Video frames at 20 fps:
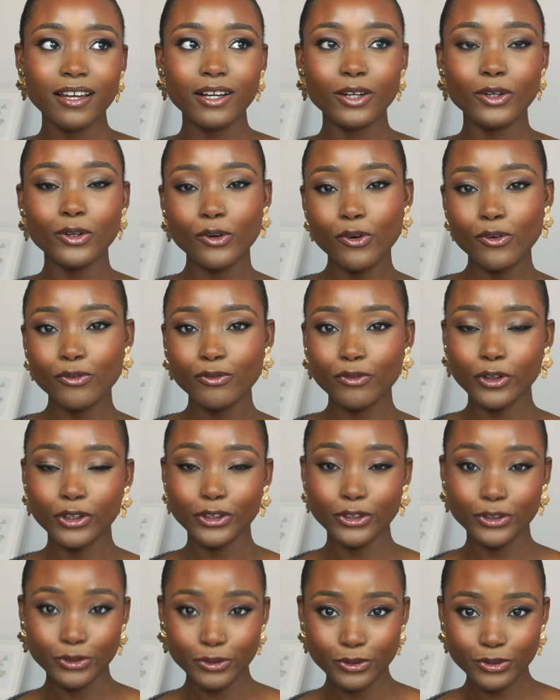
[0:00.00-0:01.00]
goal for
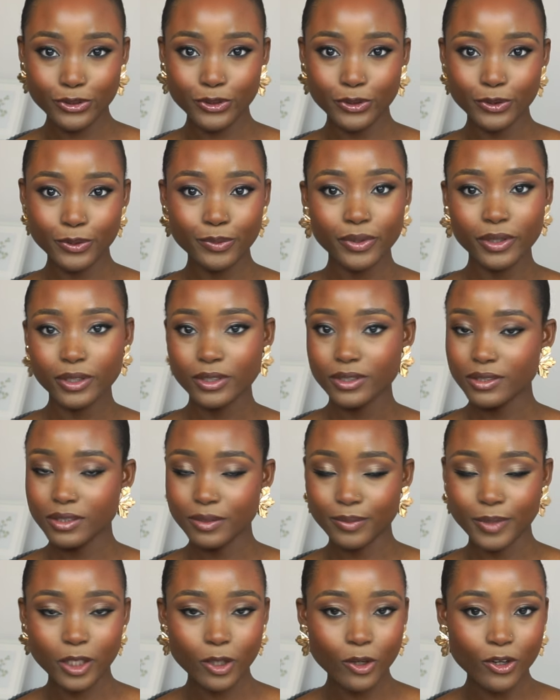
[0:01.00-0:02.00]
YouTube,
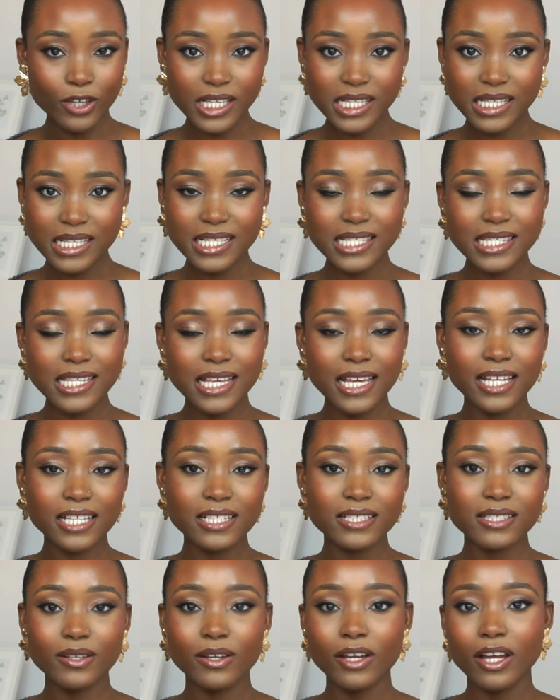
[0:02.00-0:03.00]
to be
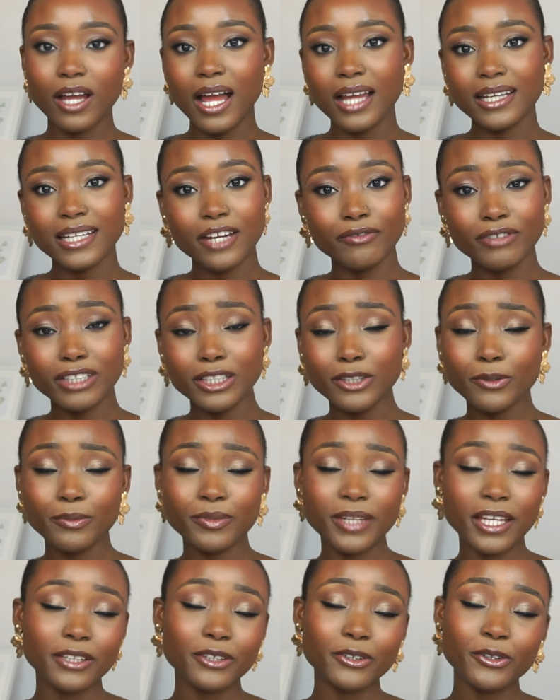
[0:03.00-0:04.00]
consistent. And I really
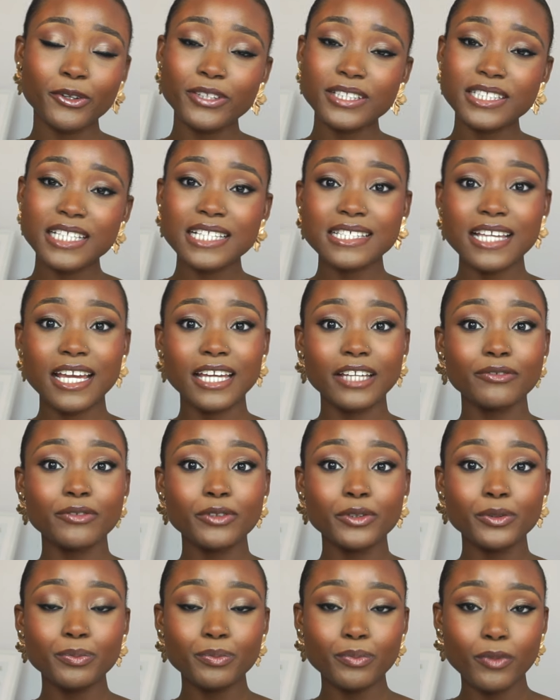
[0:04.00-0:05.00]
hope that the content I
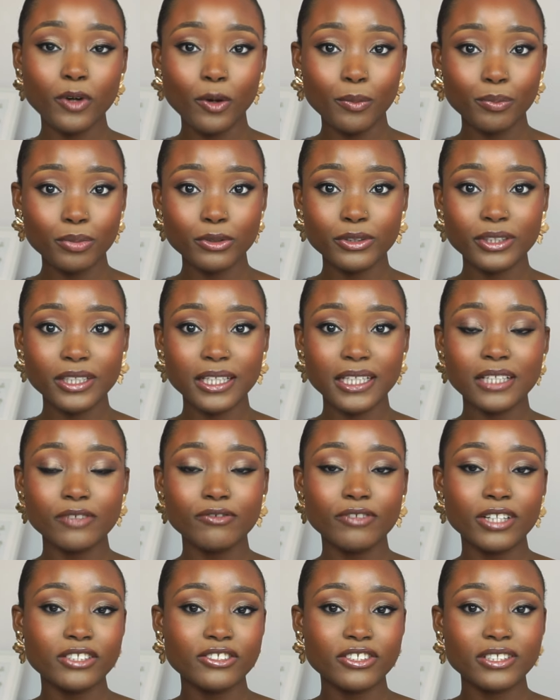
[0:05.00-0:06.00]
even upload
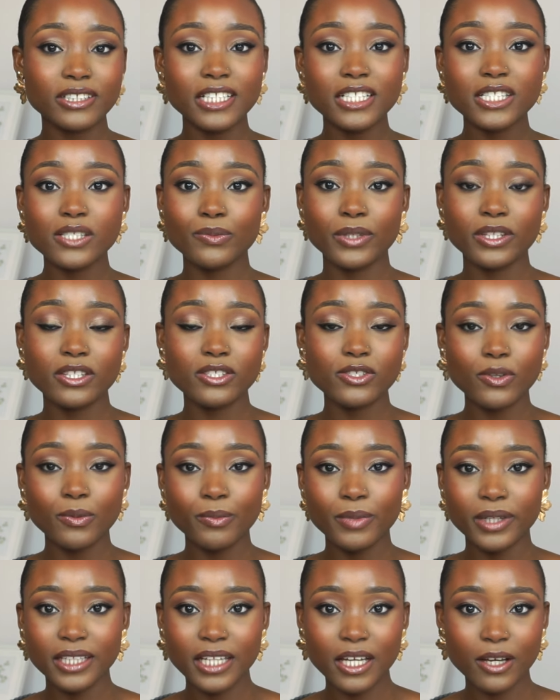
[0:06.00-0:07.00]
resonates with
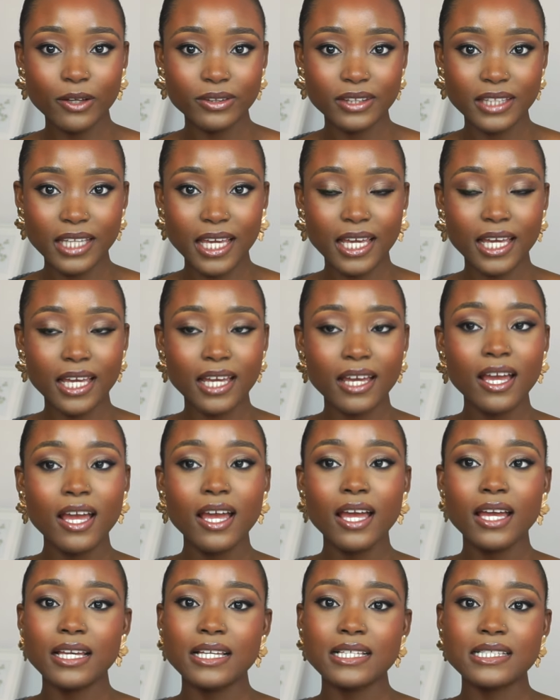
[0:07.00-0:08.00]
somebody out there.
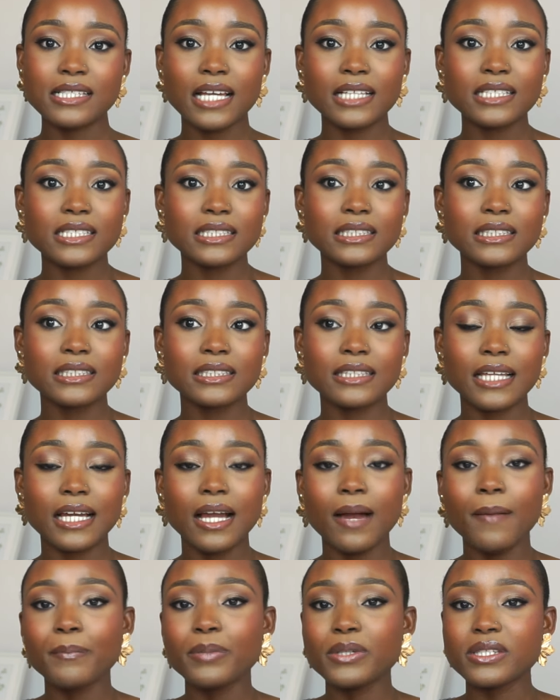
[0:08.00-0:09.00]
It's actually,
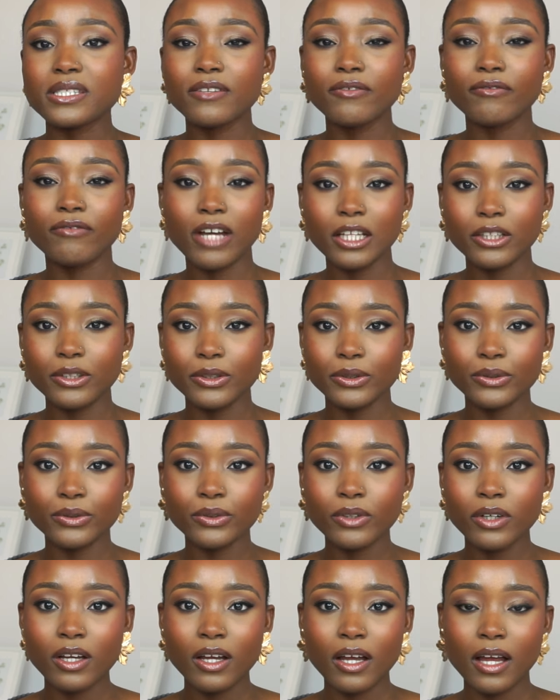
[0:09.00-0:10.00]
like, I'm putting
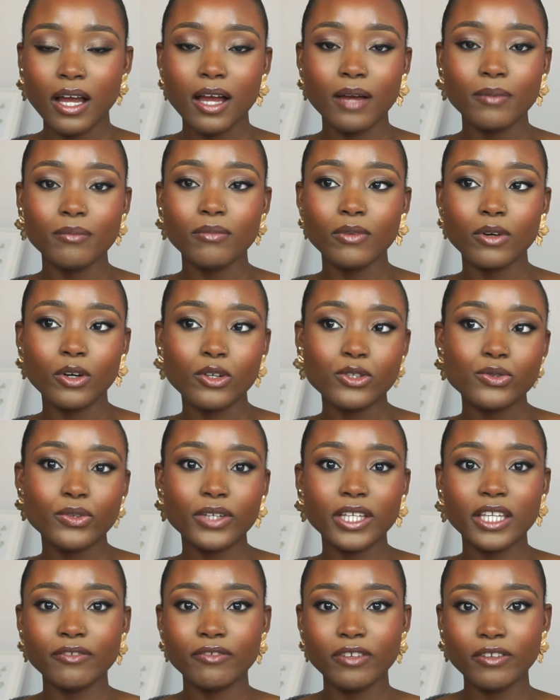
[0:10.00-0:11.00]
value. I'm
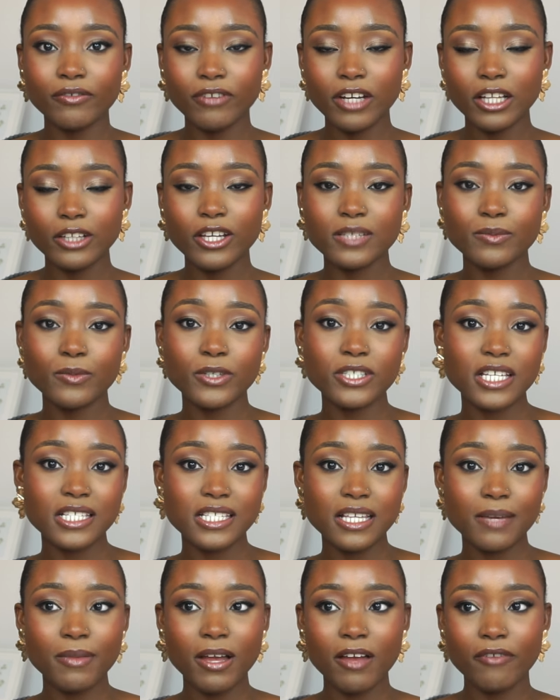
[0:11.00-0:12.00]
also giving value. As much
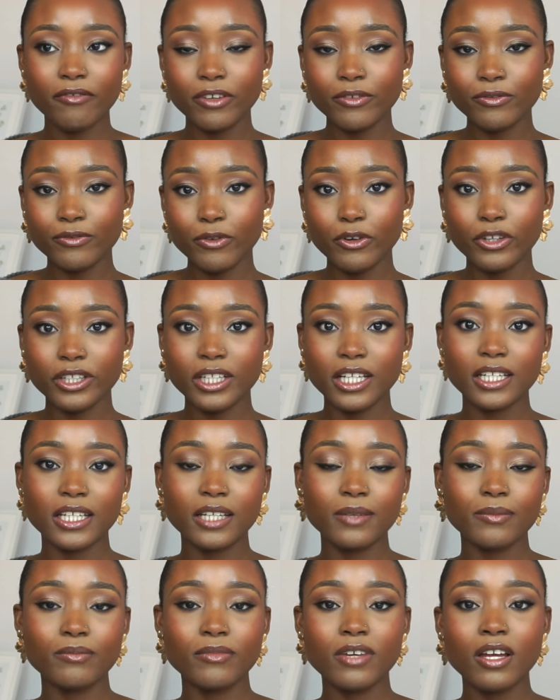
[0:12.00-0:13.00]
as I'm having fun and
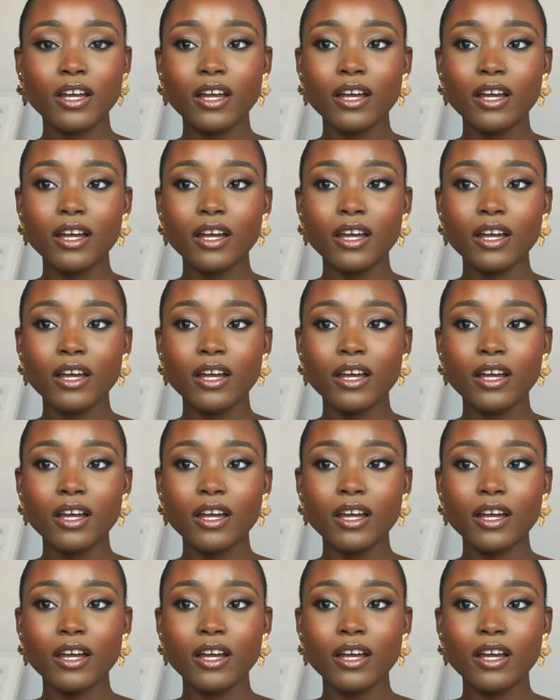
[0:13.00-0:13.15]
I'm